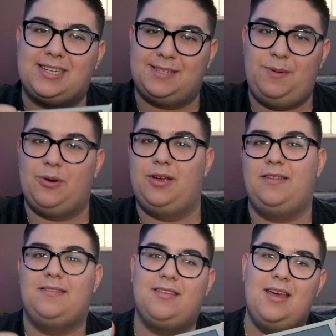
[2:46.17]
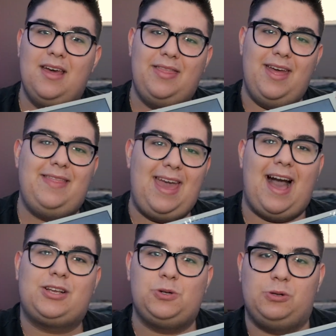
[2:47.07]
experience than the
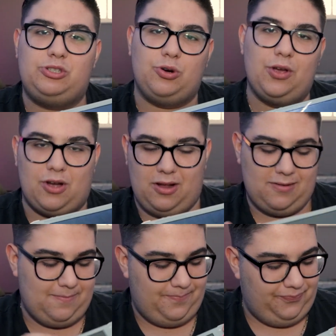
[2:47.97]
actual Joy-Con.